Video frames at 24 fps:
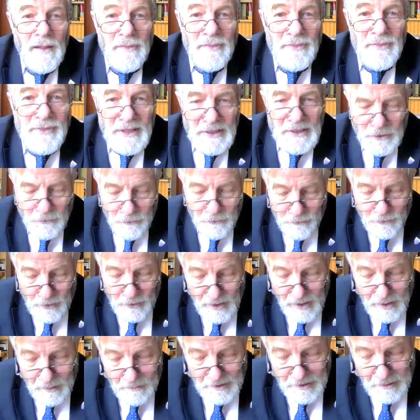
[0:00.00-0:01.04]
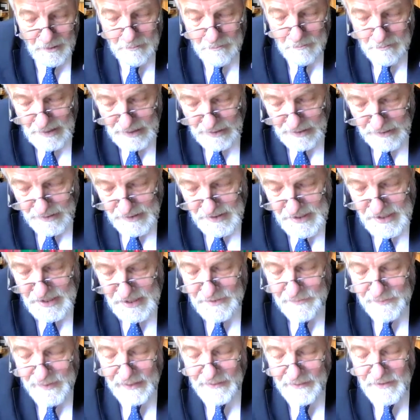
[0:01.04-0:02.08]
This phenomenon means
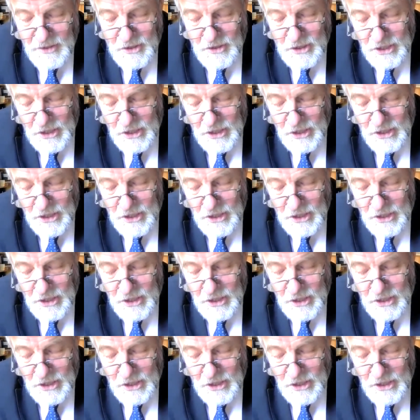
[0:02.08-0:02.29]
that